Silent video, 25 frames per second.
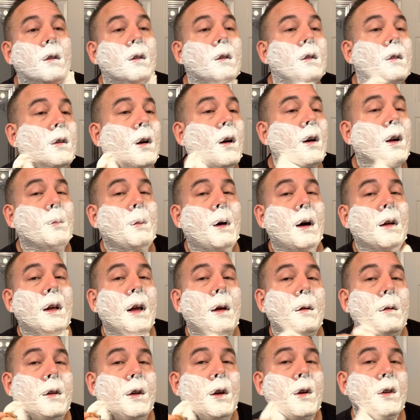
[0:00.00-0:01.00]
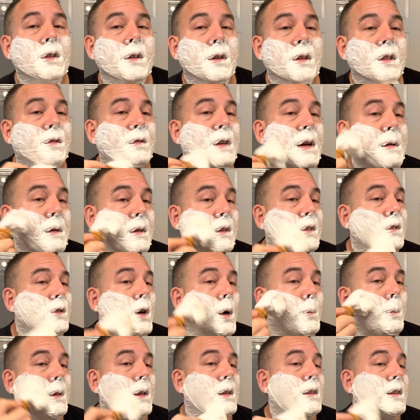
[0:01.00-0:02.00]
talking about using his favorite
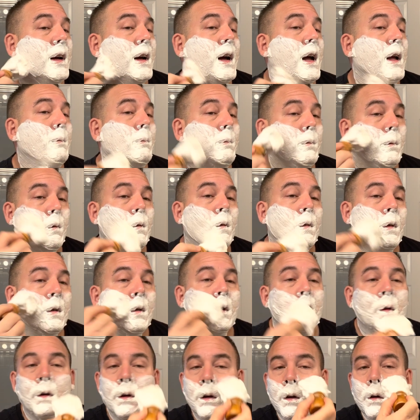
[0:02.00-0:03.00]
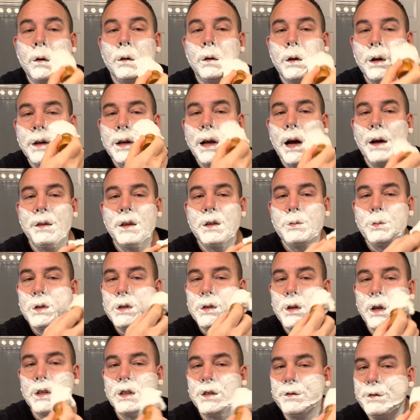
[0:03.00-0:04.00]
soap at the time and how this was
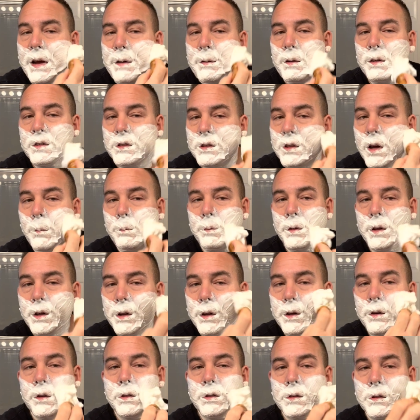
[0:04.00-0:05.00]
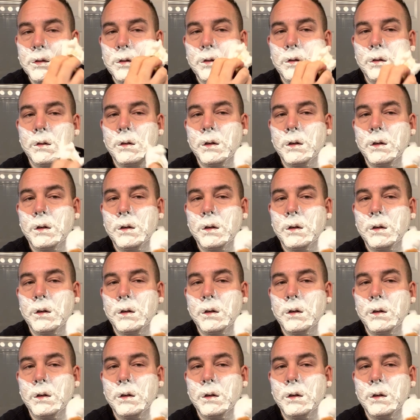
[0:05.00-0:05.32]
his favorite soap to use